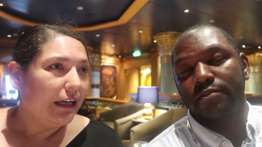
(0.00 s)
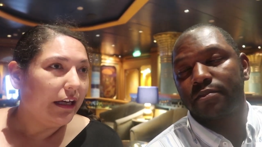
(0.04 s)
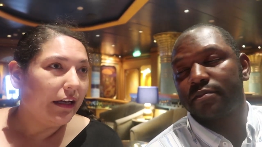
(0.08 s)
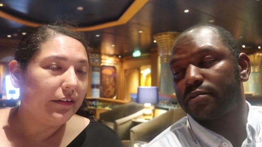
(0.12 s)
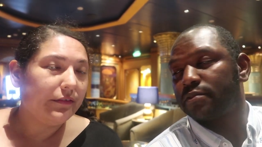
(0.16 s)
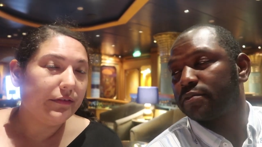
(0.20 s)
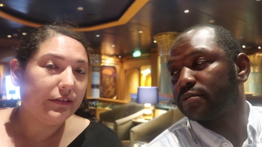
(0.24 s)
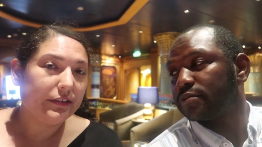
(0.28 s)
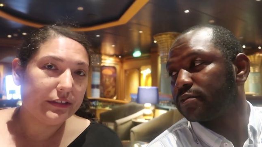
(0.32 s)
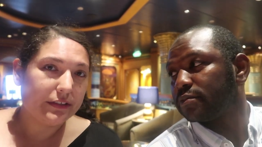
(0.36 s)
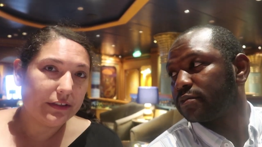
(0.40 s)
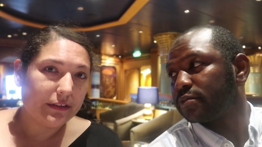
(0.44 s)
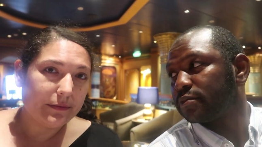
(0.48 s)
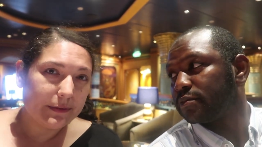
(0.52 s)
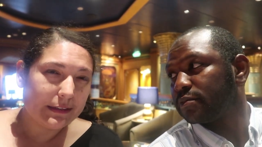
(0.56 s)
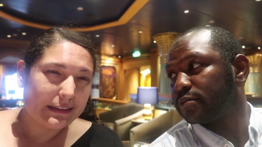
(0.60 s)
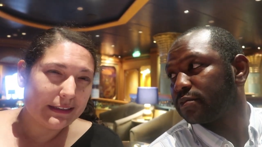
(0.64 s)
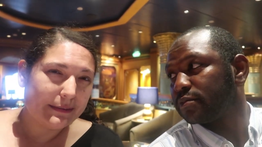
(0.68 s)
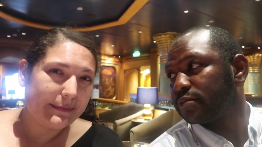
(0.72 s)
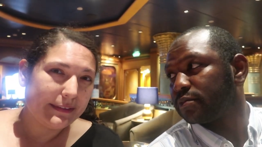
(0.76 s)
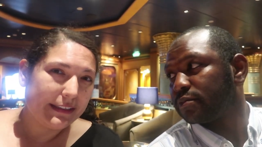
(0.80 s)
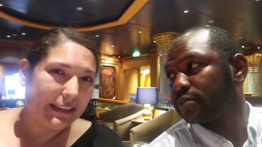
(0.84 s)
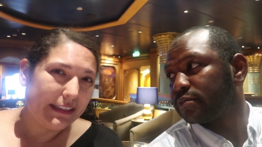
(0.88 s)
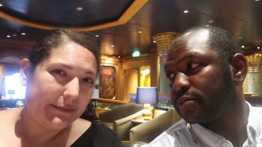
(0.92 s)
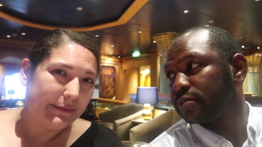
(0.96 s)
Speaker 1: And for service,
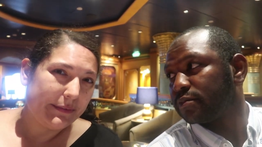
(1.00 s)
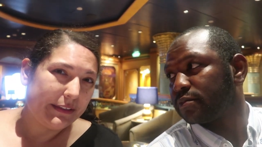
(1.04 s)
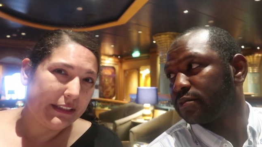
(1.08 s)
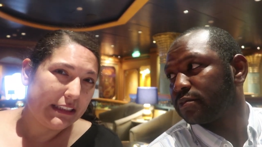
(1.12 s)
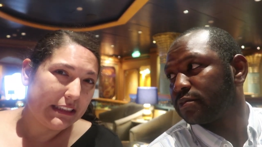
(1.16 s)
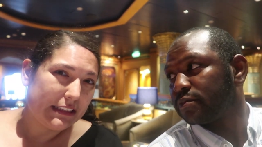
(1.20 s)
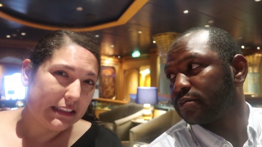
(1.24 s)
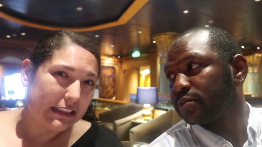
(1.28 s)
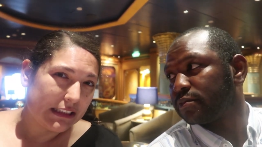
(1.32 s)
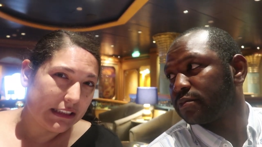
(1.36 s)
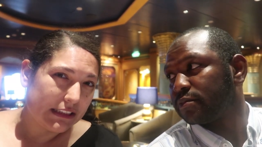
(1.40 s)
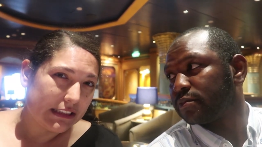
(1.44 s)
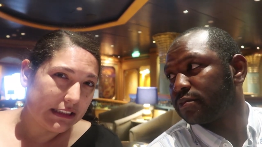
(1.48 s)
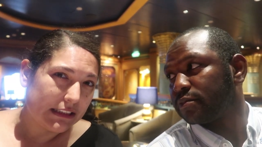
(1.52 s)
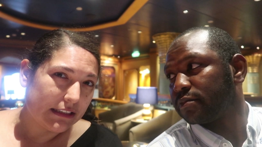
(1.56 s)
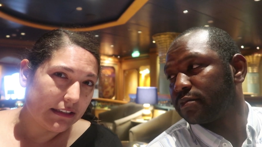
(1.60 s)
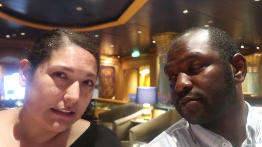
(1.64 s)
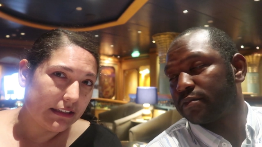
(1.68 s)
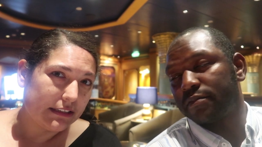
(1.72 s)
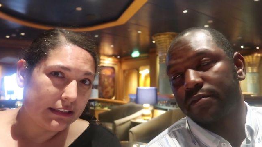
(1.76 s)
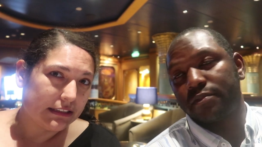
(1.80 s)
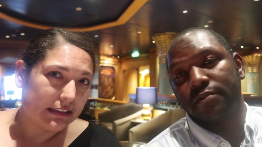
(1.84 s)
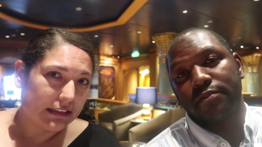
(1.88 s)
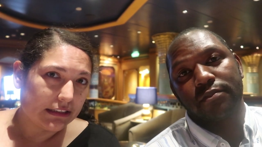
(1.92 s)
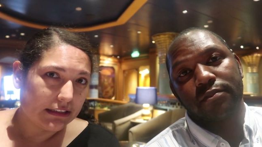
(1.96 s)
I'm going to give it a 6 out
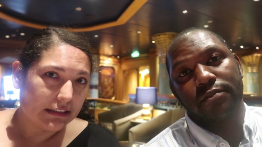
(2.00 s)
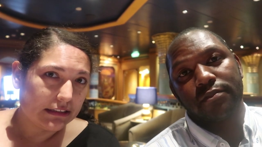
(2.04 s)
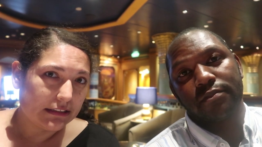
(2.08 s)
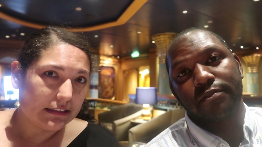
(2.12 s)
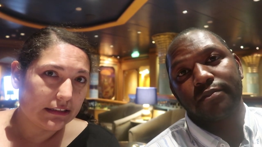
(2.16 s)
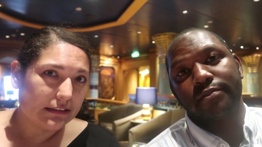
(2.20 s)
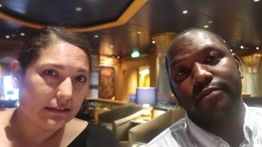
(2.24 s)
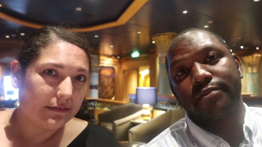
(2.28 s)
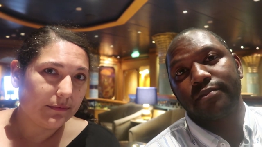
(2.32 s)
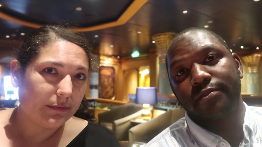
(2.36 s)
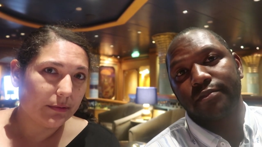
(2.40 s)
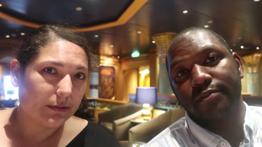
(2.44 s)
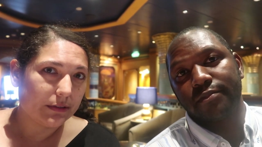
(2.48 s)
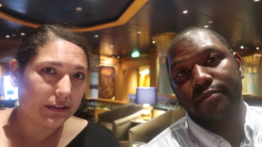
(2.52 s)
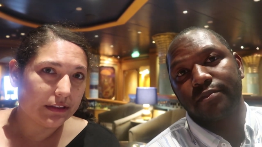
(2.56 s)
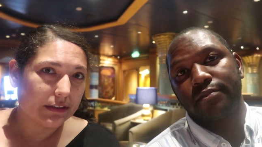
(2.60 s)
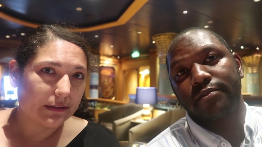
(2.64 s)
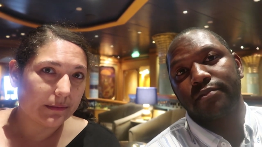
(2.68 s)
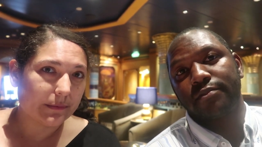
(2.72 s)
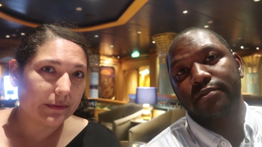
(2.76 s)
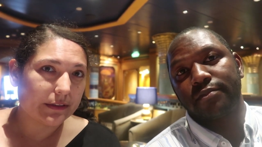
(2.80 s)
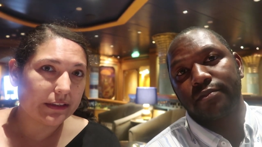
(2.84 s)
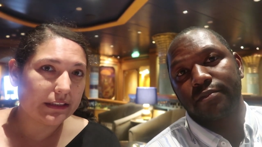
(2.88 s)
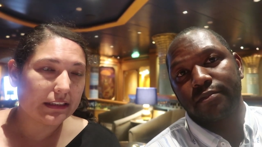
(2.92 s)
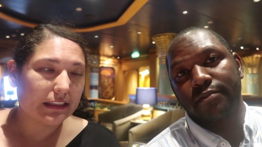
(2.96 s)
of 10 for
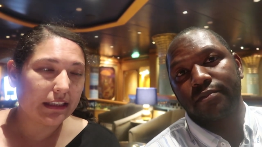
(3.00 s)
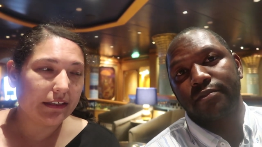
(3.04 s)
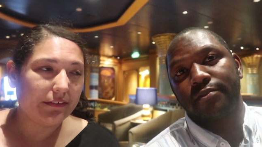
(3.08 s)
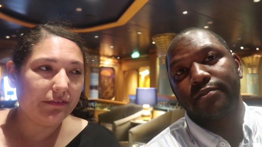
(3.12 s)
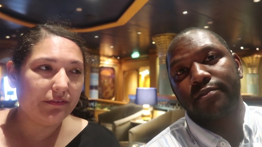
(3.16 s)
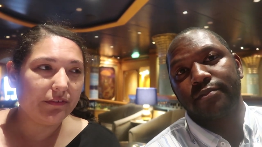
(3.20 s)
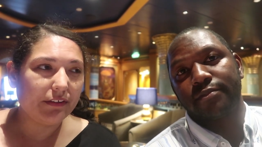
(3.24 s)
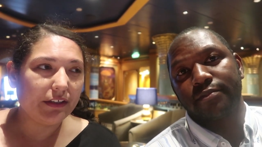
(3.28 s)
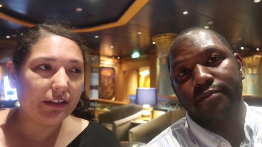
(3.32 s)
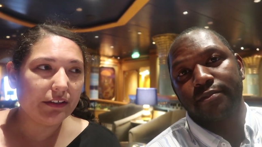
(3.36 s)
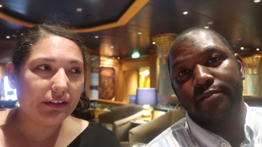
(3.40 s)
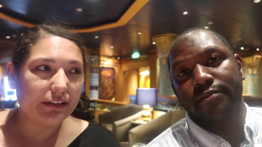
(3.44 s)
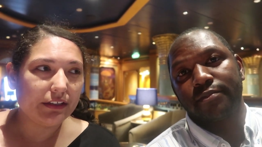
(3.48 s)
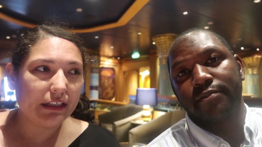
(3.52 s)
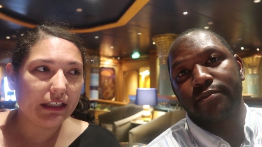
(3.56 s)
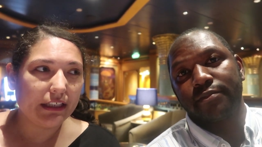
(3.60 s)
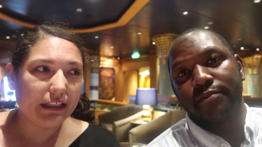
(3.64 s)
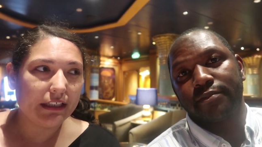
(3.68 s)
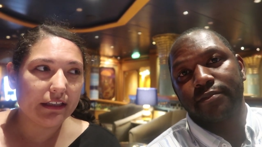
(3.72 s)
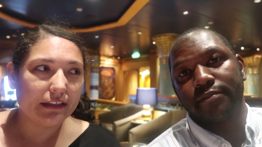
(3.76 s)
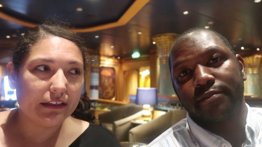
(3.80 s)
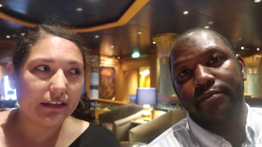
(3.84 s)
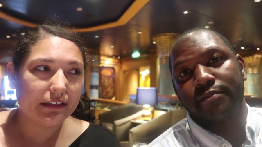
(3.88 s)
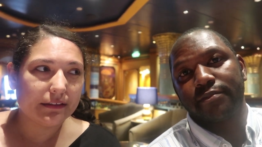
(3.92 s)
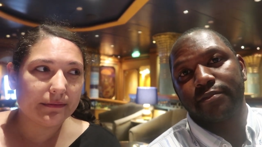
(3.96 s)
service. I felt
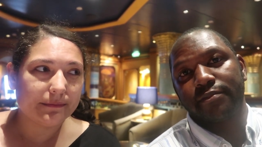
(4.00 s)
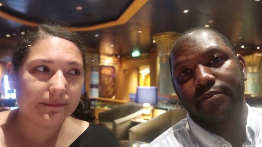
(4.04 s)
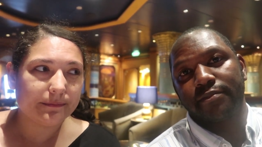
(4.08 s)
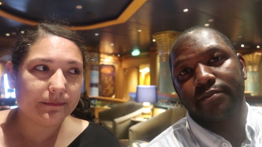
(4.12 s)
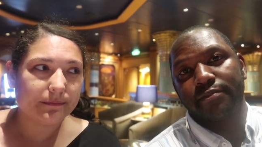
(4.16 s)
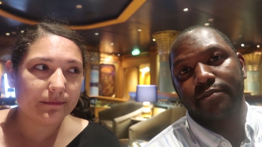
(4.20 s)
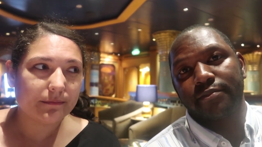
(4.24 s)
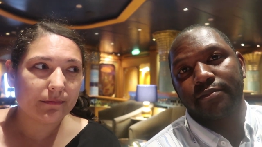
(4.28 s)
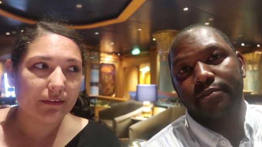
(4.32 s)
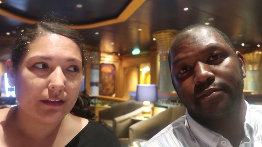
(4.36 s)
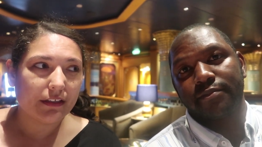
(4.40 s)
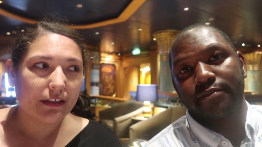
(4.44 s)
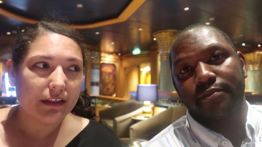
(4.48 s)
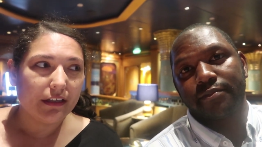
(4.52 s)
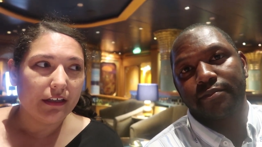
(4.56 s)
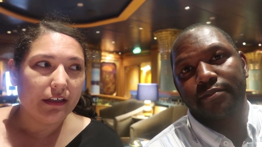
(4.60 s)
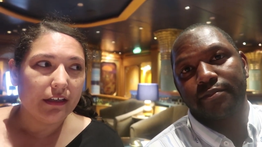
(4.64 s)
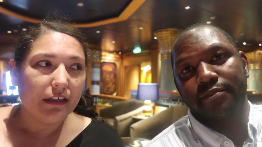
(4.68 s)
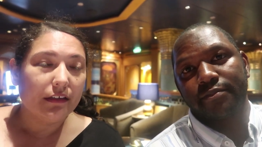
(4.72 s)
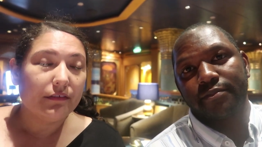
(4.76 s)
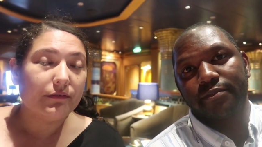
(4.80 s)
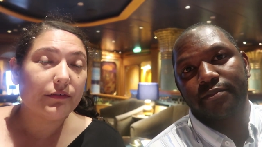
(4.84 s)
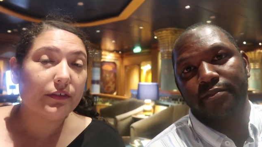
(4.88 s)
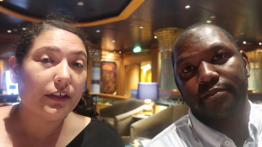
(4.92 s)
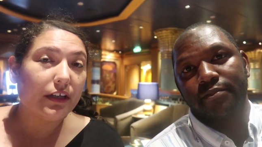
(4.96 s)
like
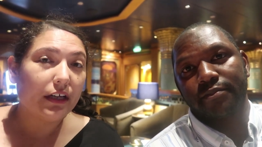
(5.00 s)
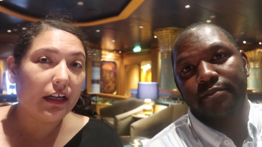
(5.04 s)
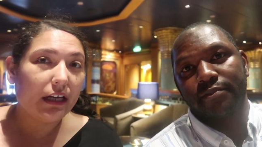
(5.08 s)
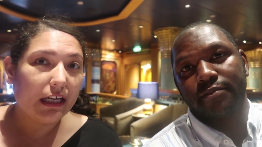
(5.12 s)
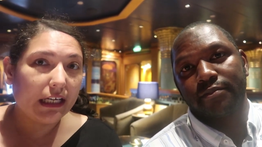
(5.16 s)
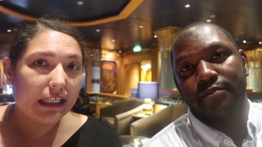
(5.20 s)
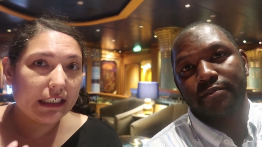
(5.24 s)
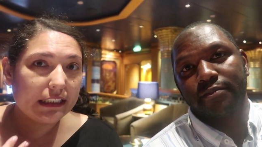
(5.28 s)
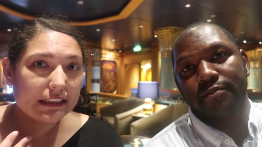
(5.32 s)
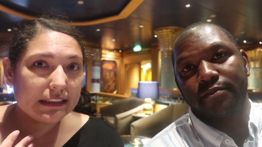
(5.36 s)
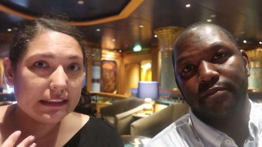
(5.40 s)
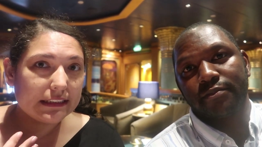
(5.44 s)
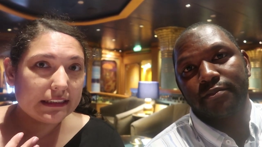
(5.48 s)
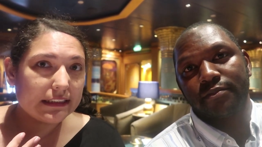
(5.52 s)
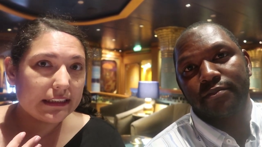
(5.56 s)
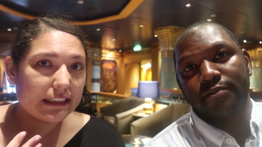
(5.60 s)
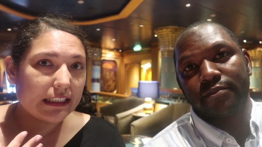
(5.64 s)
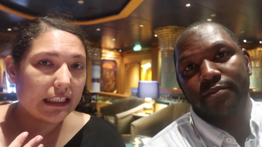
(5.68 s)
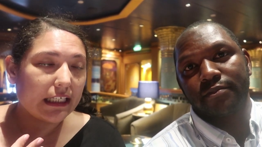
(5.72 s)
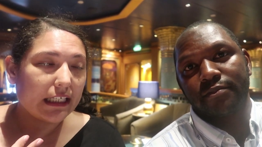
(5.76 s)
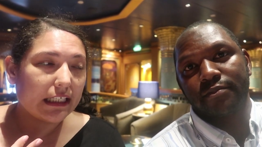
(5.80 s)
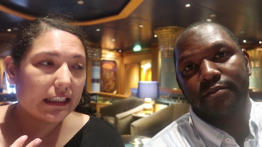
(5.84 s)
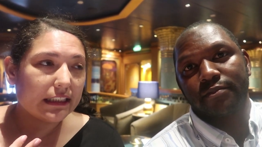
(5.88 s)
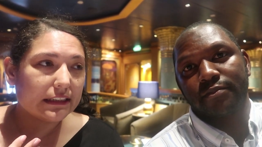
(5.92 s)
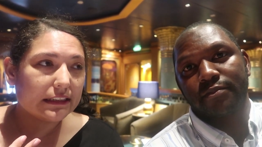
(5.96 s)
for us
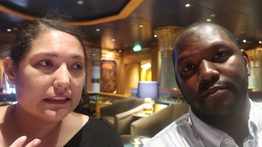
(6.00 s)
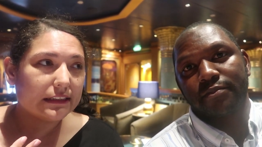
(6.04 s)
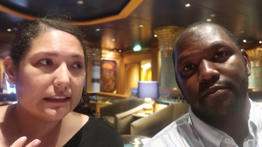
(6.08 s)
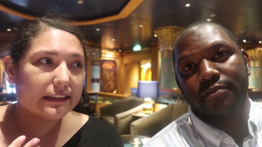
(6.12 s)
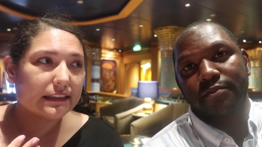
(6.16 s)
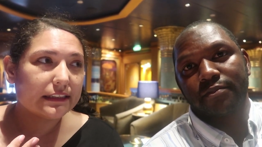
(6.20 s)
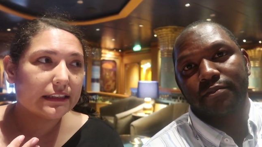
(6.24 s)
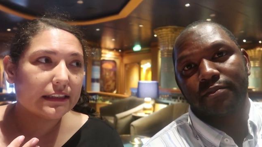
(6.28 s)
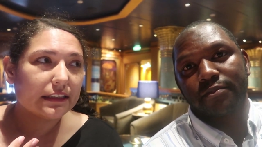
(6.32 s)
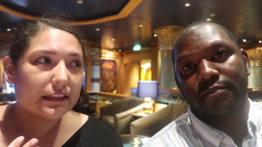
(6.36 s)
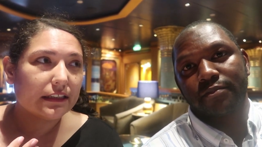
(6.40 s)
that